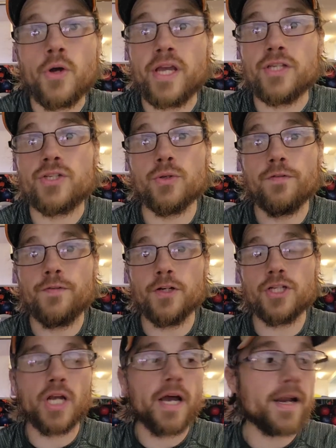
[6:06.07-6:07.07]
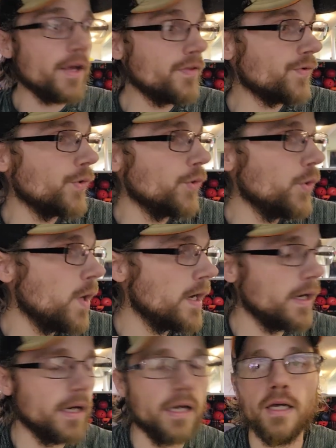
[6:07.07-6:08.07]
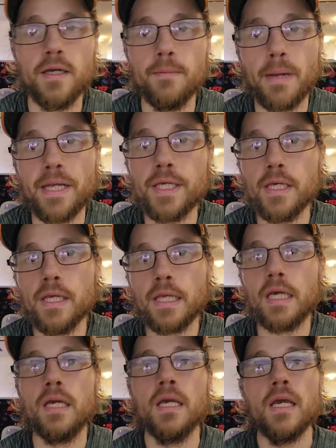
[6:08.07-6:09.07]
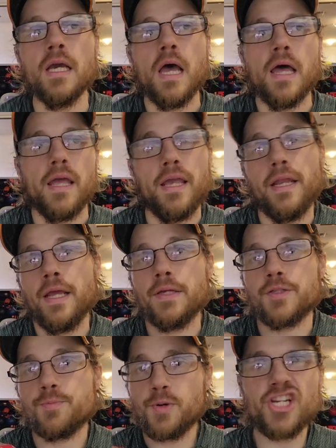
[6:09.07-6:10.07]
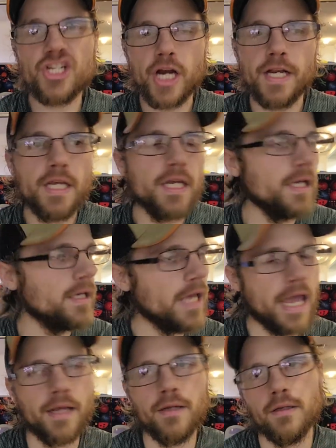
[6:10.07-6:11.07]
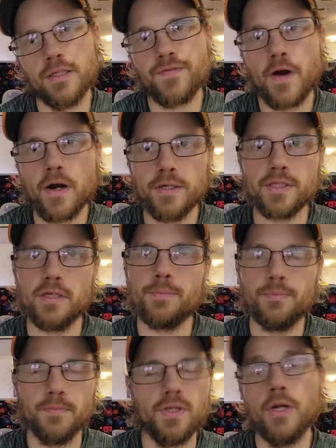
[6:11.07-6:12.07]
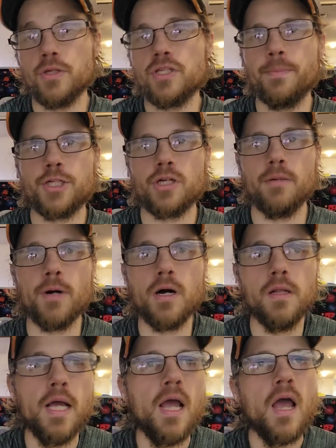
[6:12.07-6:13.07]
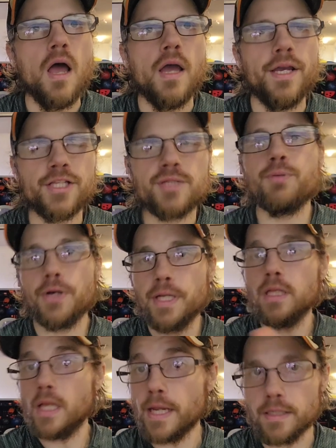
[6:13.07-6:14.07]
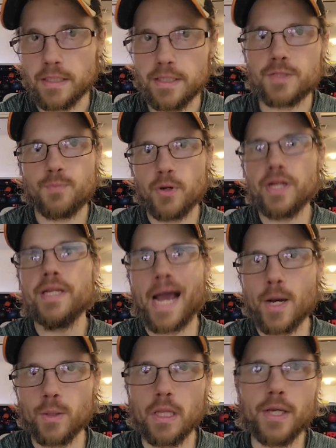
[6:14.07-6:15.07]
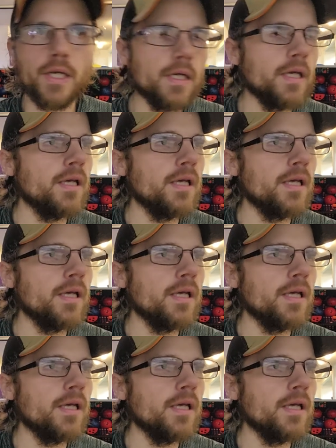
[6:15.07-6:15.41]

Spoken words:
Okay, so the first shot I threw, my geek, it is pretty shiny. And as far as a, you know, symmetrical ball, it's pretty late. It's pretty down lane.